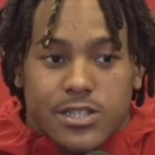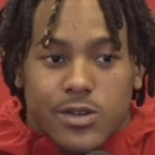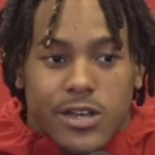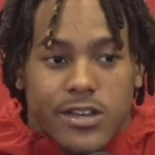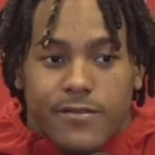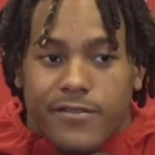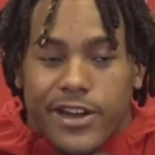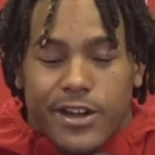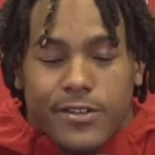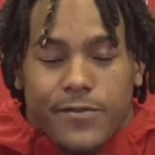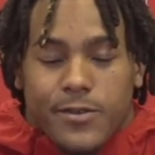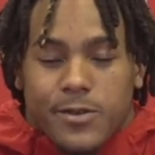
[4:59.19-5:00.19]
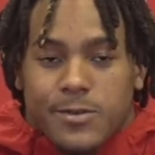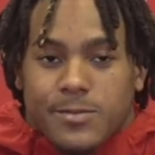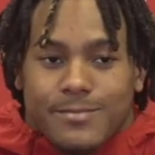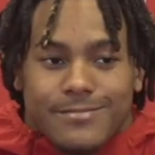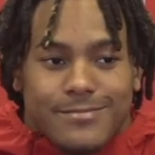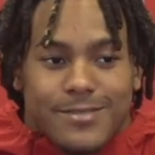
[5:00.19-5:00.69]
So it can vary
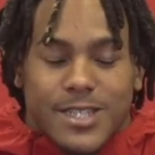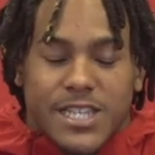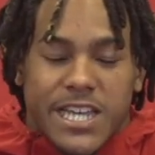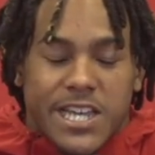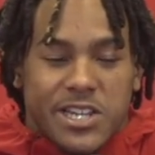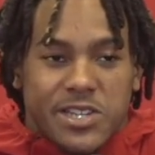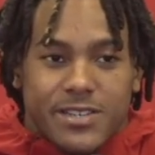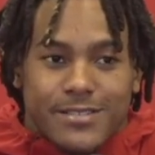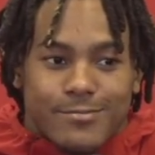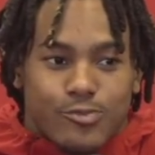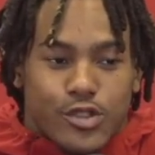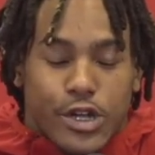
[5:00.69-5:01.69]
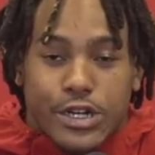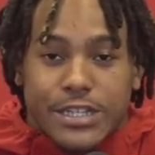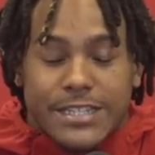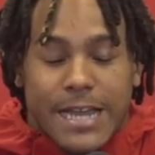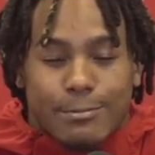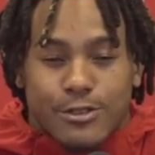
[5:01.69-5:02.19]
from 10 to 30
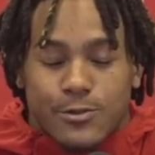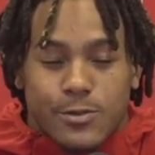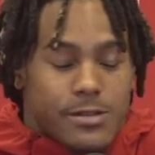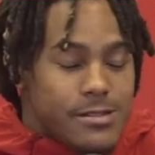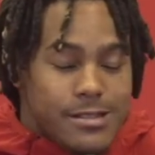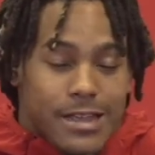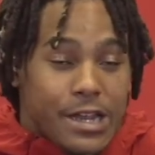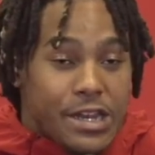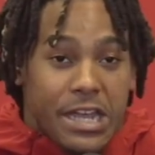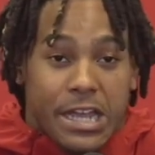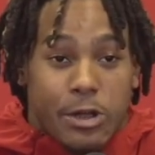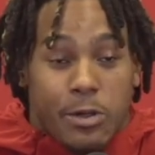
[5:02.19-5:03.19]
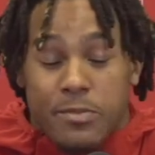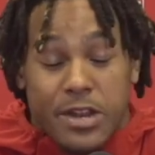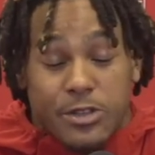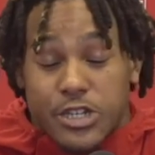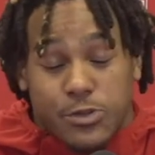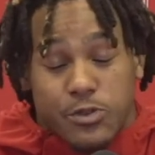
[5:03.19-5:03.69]
snaps a day. I
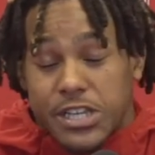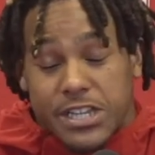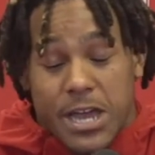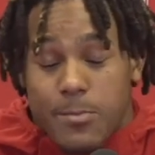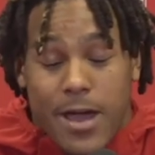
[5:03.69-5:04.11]
mean, it just really